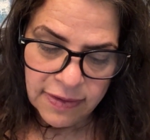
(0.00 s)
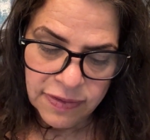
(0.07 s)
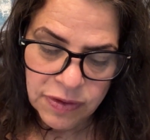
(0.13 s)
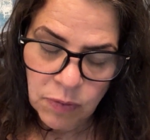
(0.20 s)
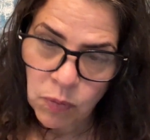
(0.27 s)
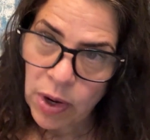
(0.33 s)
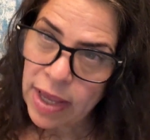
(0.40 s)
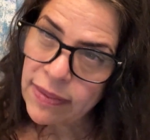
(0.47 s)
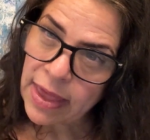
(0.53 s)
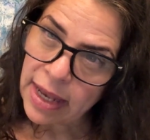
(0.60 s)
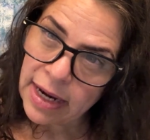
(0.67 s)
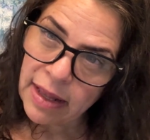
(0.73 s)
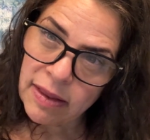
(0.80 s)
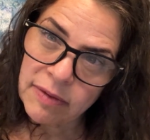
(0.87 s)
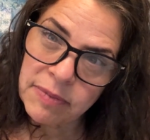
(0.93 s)
the way
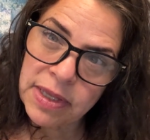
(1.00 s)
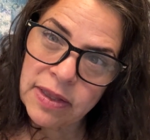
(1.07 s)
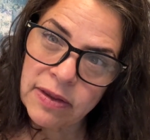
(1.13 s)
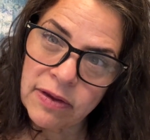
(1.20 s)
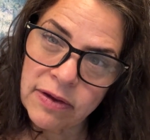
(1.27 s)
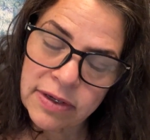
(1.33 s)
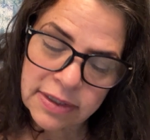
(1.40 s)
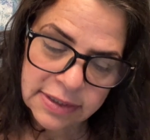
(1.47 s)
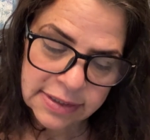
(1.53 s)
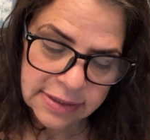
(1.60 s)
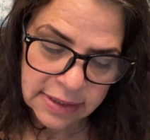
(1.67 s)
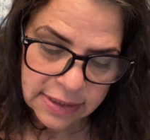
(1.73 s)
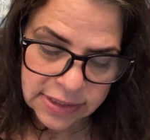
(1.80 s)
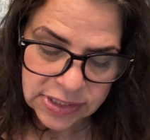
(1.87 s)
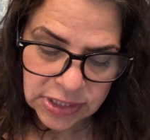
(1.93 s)
that element
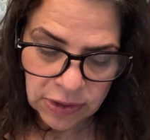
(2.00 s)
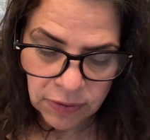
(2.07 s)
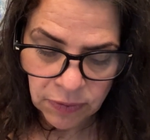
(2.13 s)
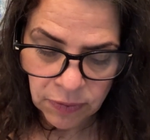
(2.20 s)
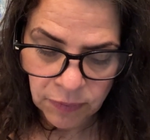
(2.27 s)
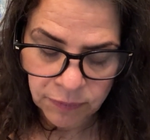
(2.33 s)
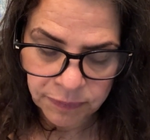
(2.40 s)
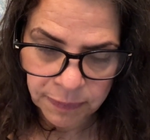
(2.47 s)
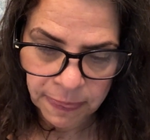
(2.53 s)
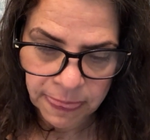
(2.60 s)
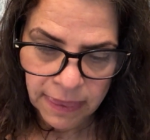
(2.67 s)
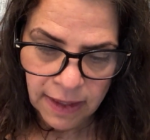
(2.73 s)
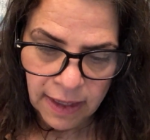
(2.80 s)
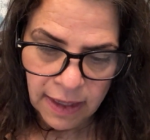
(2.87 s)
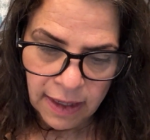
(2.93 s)
looks. So
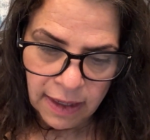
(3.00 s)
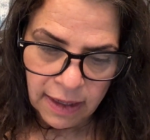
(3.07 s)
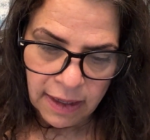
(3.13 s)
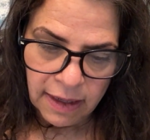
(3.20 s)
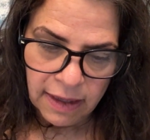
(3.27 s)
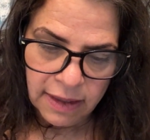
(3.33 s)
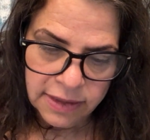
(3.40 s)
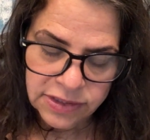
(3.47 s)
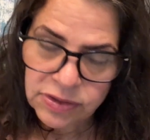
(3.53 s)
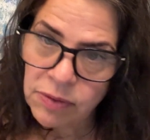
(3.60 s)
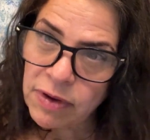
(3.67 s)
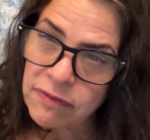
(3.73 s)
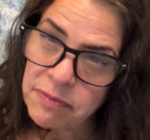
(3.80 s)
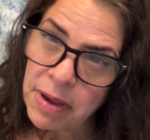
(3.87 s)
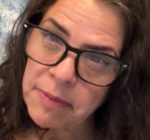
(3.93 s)

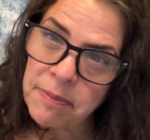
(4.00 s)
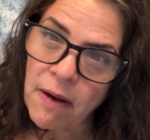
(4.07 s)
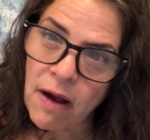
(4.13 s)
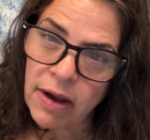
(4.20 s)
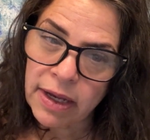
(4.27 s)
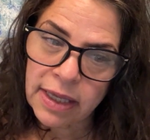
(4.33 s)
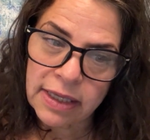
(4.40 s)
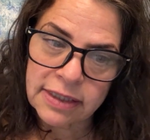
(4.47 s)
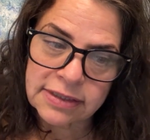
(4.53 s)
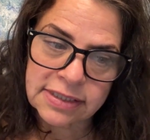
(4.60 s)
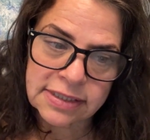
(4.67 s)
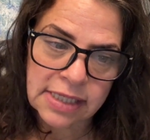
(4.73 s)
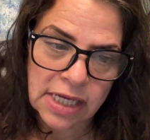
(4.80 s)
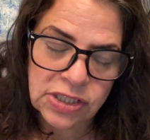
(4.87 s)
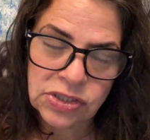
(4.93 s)
if my
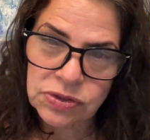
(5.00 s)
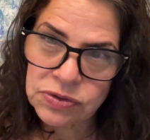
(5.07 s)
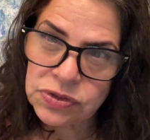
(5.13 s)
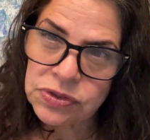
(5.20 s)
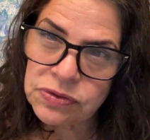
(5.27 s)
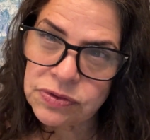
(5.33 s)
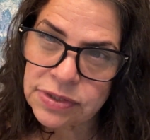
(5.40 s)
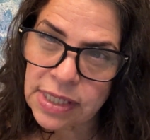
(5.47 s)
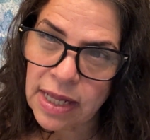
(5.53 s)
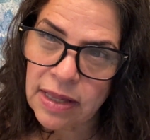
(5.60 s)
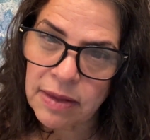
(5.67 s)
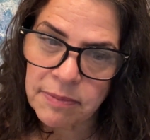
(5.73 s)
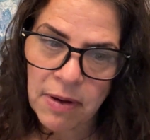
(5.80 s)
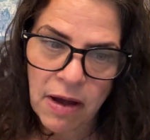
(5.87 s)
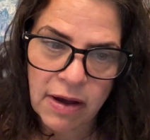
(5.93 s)
pockets, I choose 2
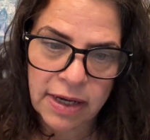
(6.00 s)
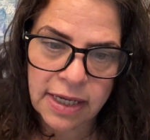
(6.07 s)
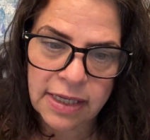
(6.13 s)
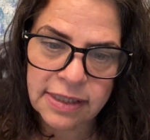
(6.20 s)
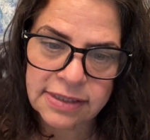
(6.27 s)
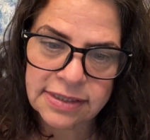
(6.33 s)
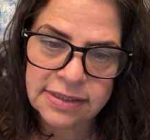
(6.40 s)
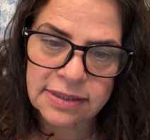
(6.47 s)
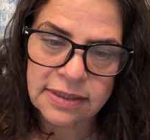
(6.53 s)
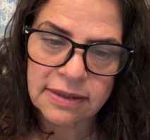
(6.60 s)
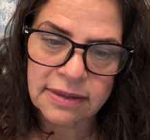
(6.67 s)
style of pockets,